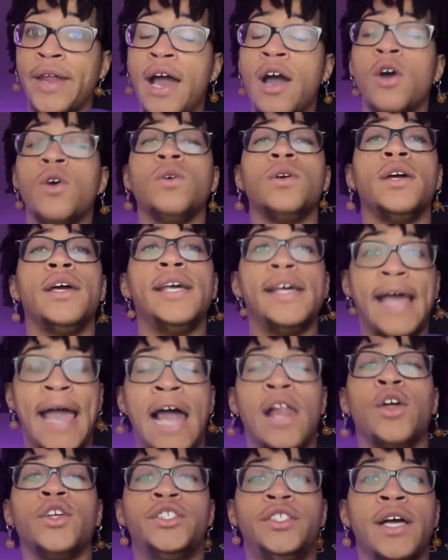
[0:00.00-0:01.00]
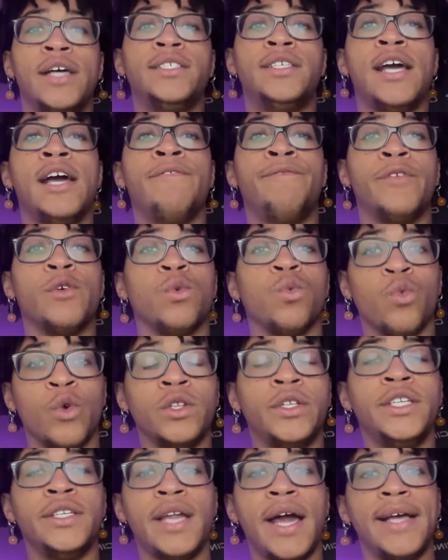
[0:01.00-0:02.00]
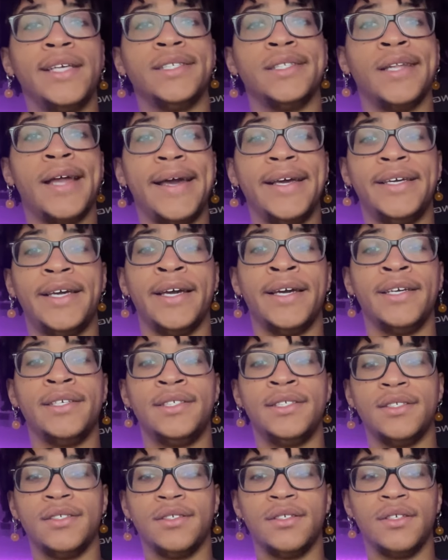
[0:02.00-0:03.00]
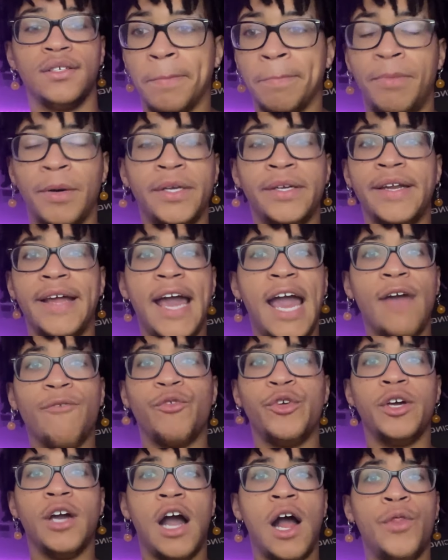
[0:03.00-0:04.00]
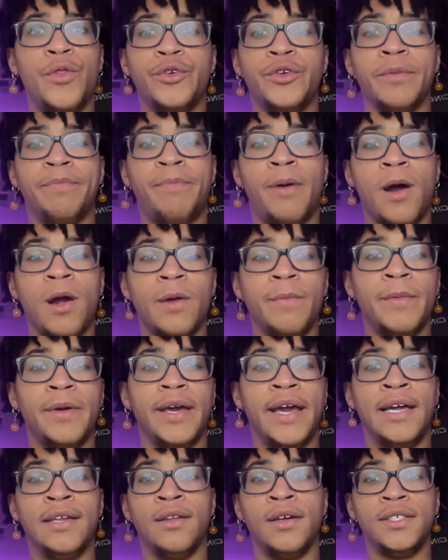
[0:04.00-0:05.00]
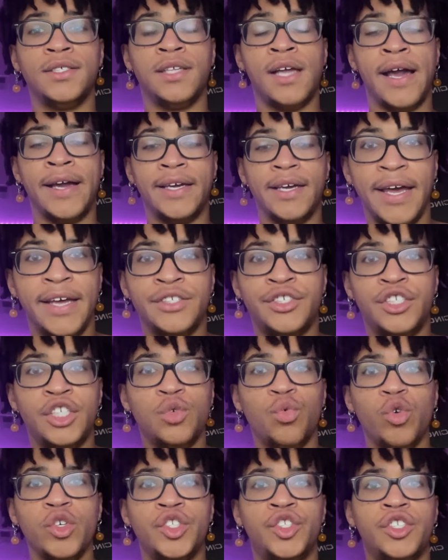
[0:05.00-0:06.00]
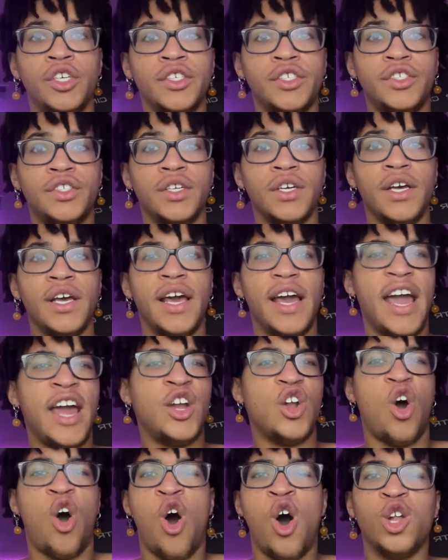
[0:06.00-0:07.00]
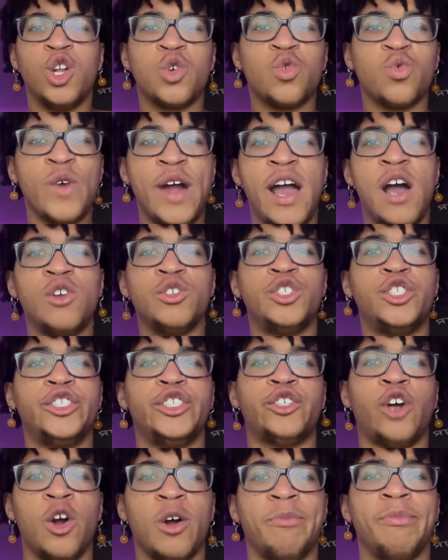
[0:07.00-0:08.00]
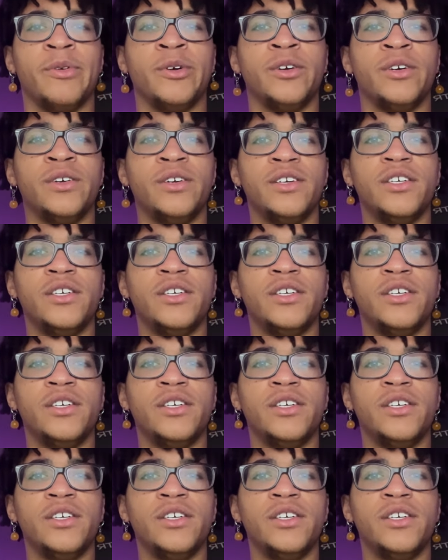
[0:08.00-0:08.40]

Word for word: out, Alex does have really nice leg kicks, but in every other department, it looks like Izzy was just an all around sharper